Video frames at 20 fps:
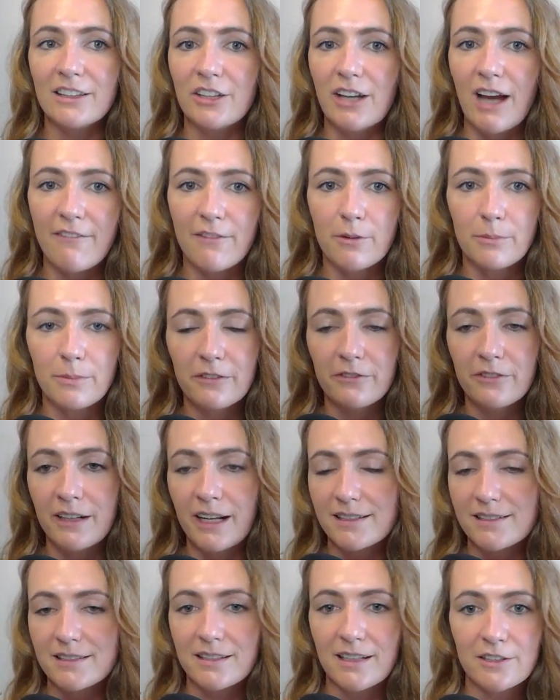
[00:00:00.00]
and you have a bit of
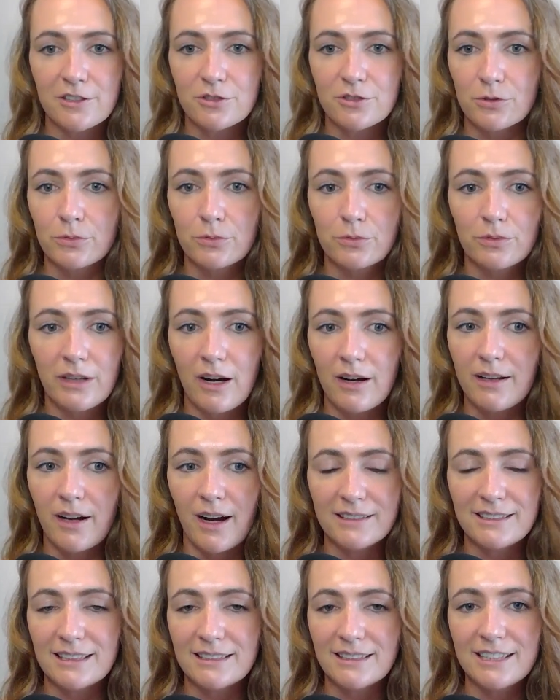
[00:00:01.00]
an existential
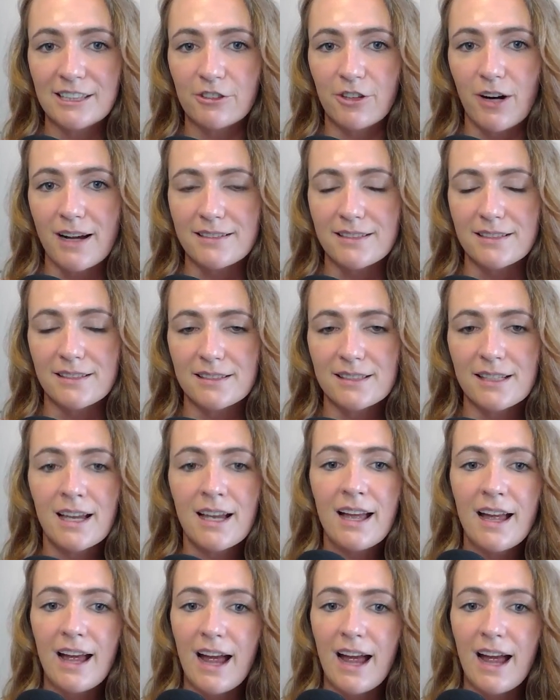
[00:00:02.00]
identity crisis.